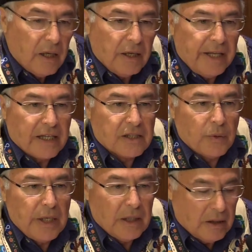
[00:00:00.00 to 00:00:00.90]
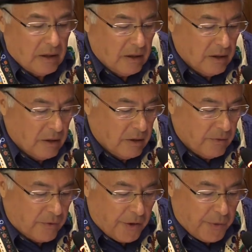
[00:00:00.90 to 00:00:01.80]
Next week,
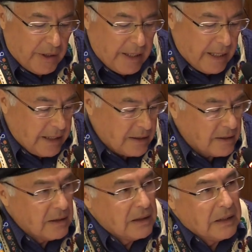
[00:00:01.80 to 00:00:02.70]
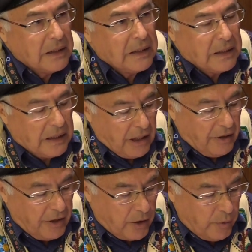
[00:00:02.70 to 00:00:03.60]
for 3 days,
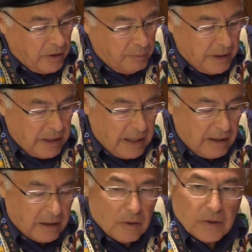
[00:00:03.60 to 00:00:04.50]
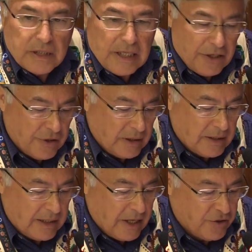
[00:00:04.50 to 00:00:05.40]
there will be a negotiation
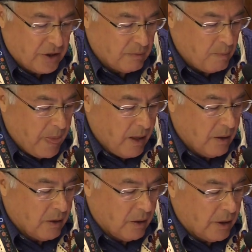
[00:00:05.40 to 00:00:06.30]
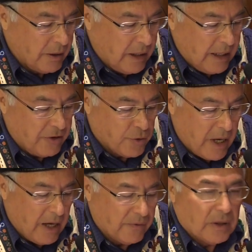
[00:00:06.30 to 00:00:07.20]
session on a
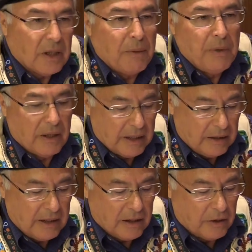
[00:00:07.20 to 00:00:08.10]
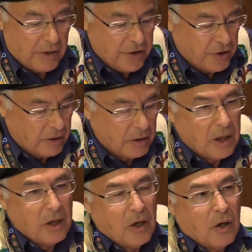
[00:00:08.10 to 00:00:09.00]
draft American Declaration
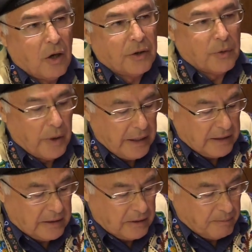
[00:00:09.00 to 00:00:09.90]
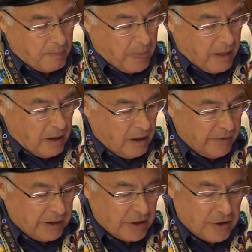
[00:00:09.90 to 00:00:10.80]
on the Rights
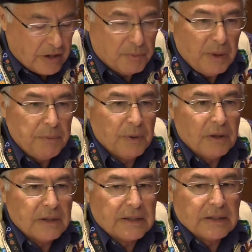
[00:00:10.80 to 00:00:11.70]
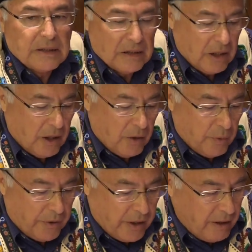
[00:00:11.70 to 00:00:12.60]
of Indigenous Peoples
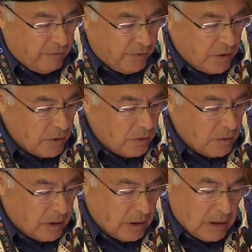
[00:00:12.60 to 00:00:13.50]
with a view